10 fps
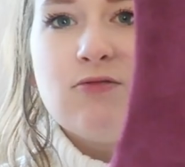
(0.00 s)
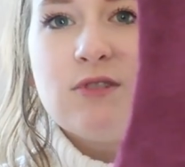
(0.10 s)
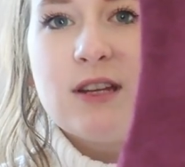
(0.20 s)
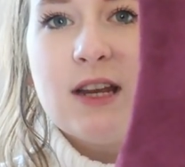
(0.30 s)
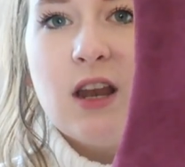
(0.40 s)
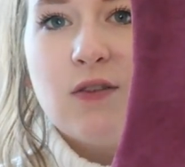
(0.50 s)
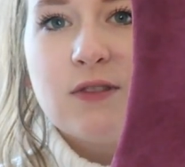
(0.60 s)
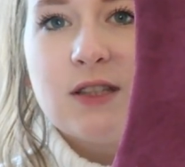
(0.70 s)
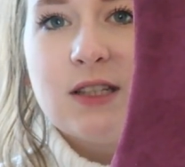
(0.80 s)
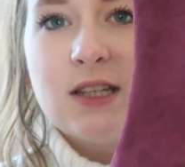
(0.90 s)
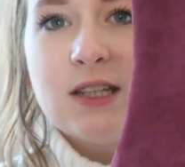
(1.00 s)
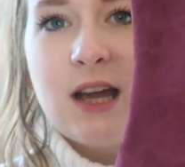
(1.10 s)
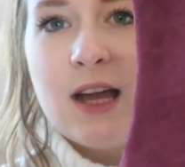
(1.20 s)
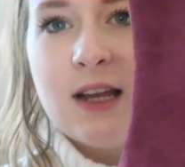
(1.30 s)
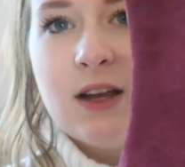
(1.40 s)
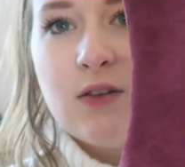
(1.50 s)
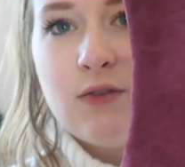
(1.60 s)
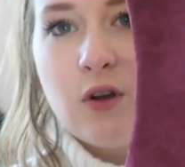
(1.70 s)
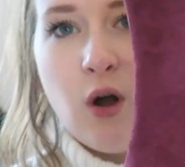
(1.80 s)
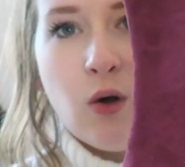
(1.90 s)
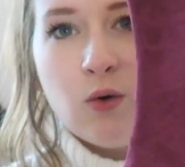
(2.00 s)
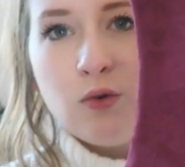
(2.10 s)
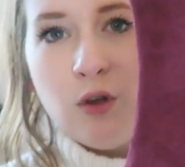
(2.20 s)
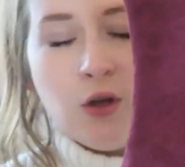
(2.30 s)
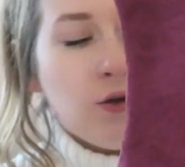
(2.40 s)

really loved the detailing of the gold